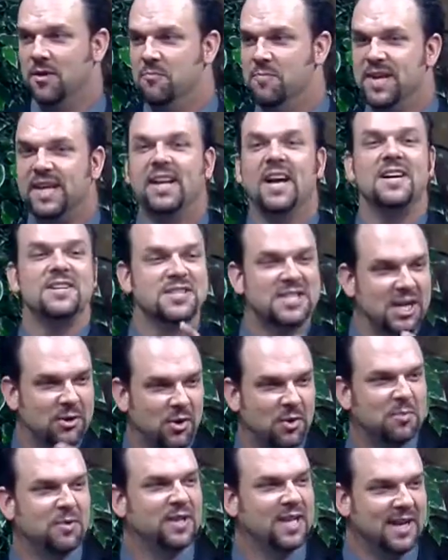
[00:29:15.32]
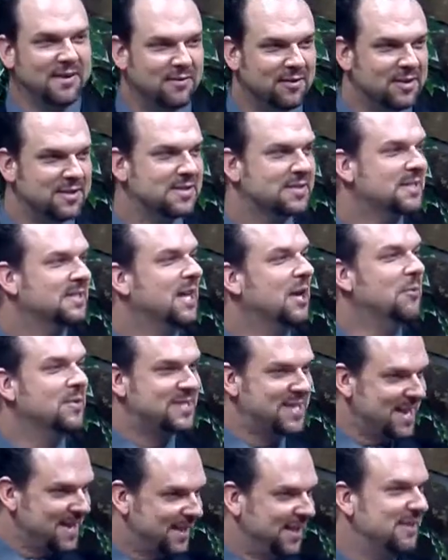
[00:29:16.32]
Because they were believers, they were
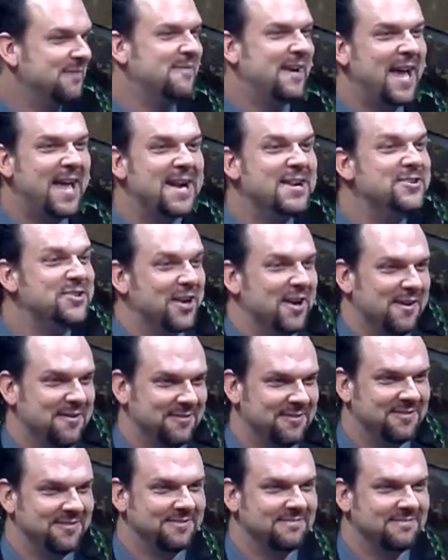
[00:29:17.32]
taken advantage of.